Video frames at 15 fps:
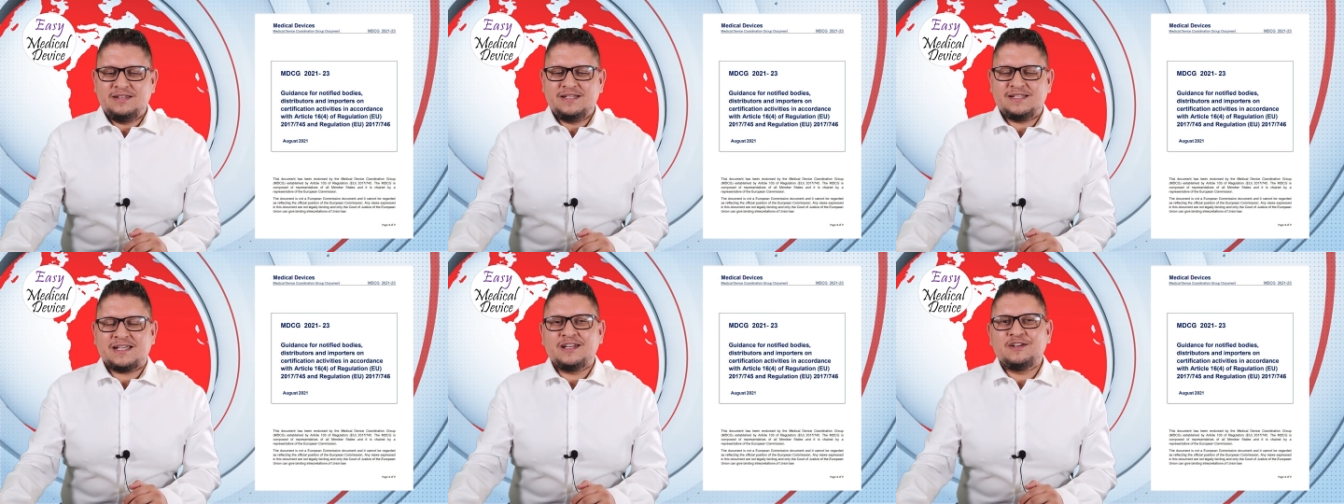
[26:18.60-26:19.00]

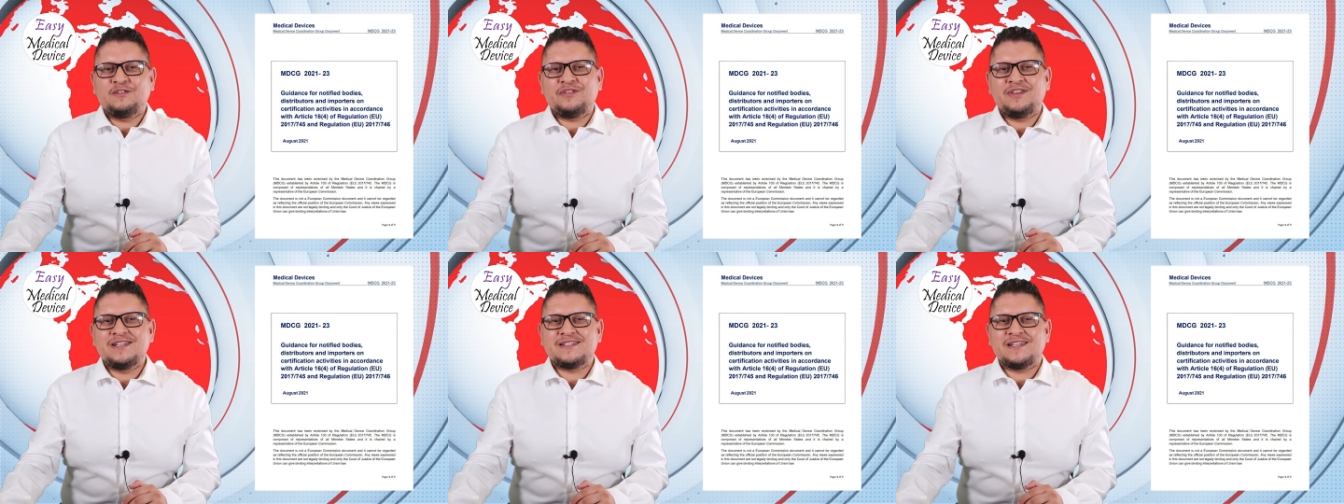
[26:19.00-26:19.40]
this kind of
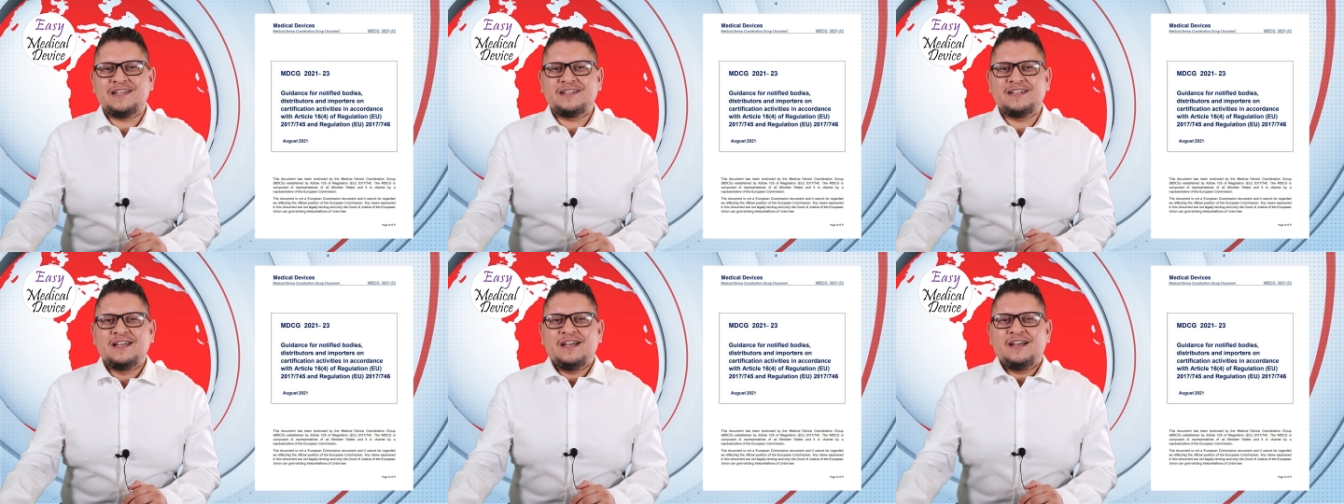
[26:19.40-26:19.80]
thing
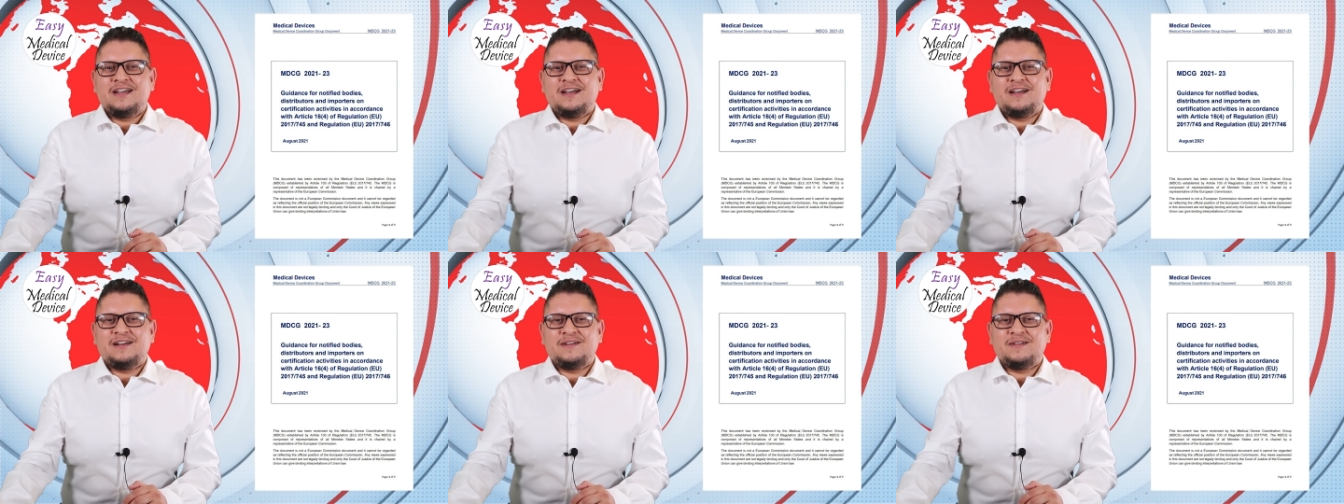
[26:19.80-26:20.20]
saying
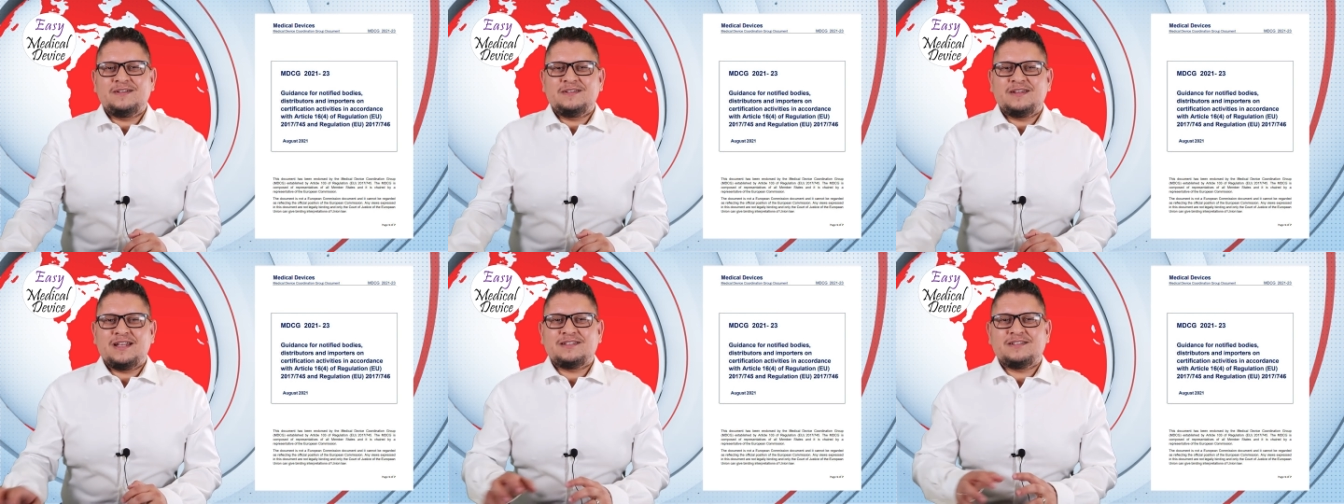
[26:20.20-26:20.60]

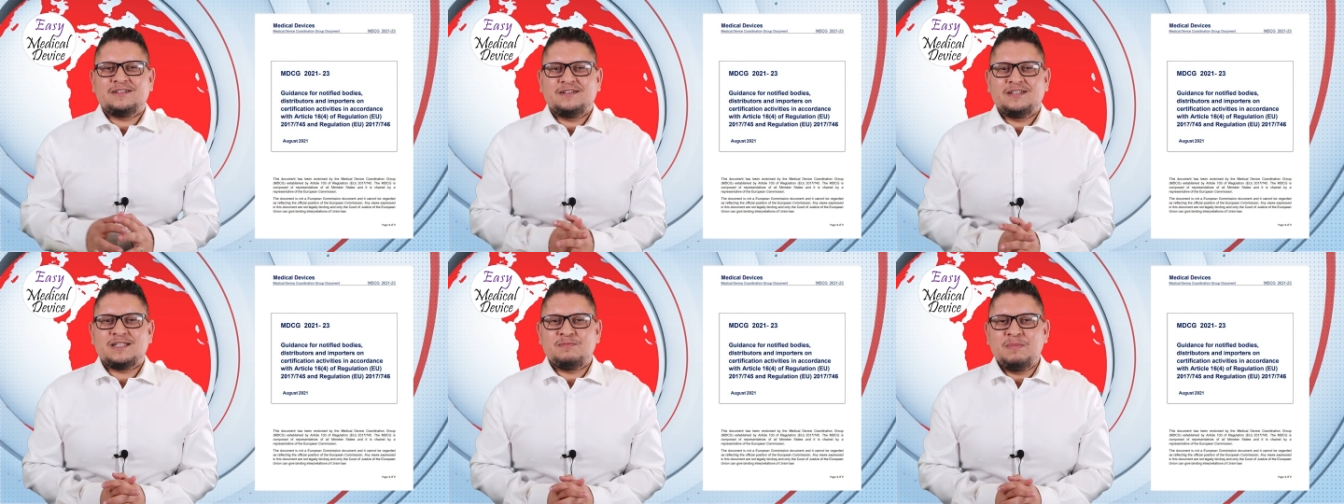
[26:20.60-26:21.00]
that
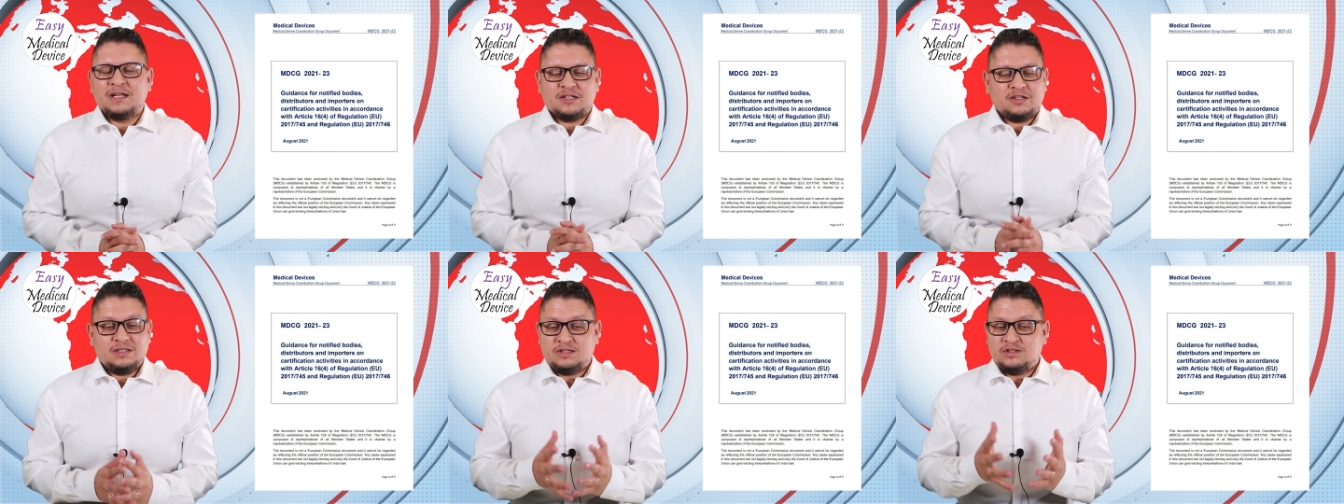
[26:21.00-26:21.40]
it's
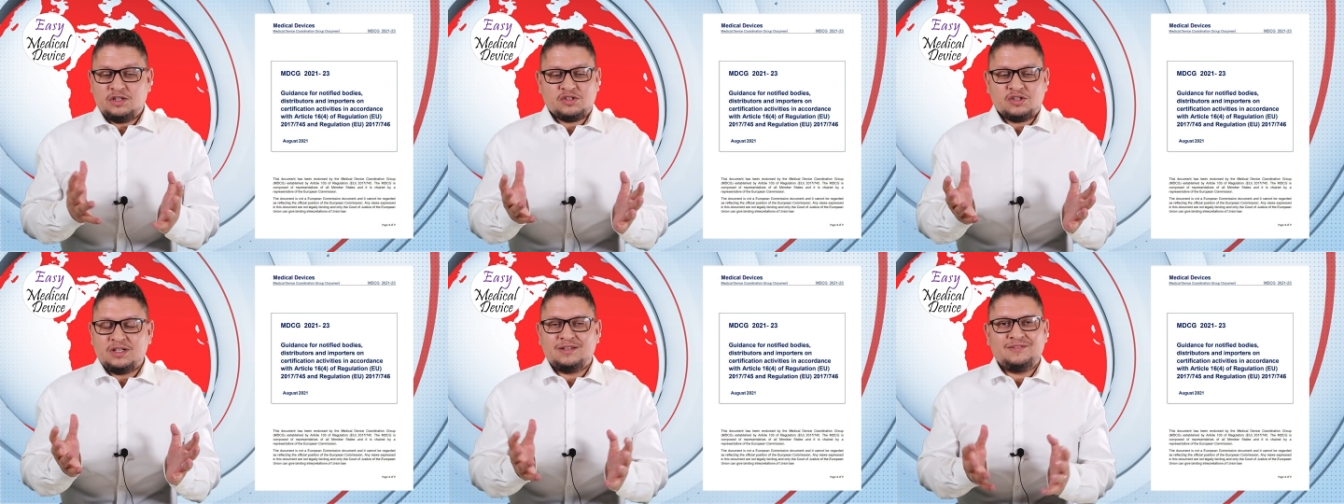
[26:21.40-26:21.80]
better. It's
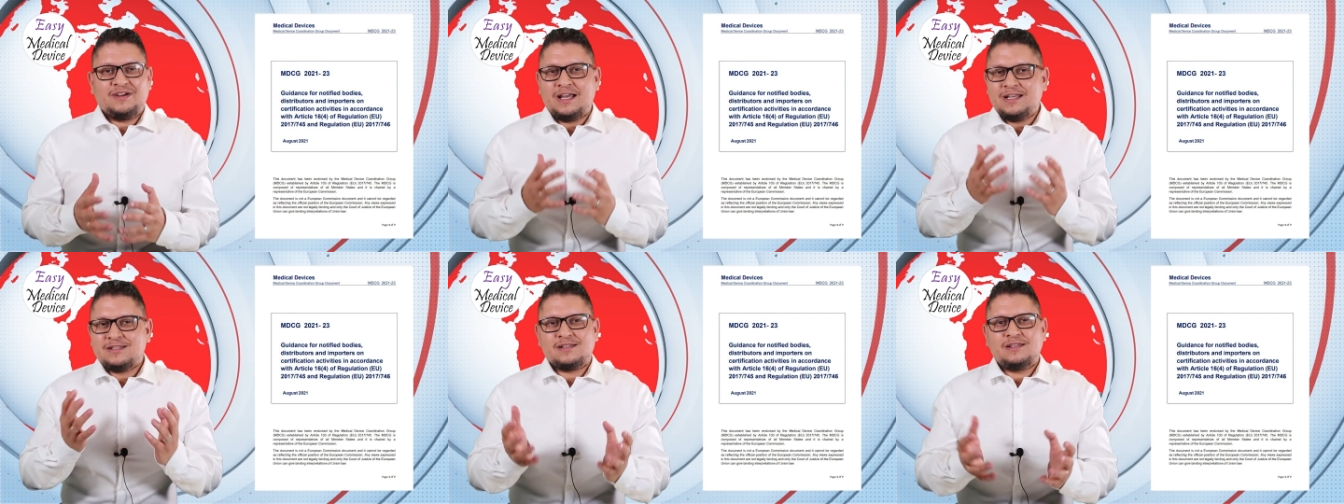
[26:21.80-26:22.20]
just an
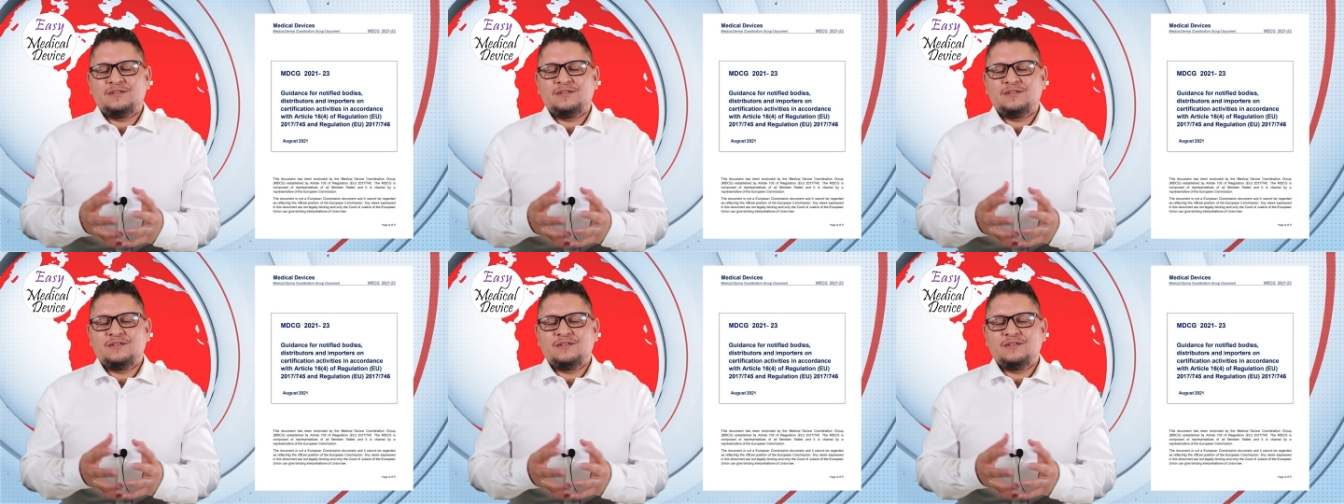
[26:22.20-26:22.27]
advice.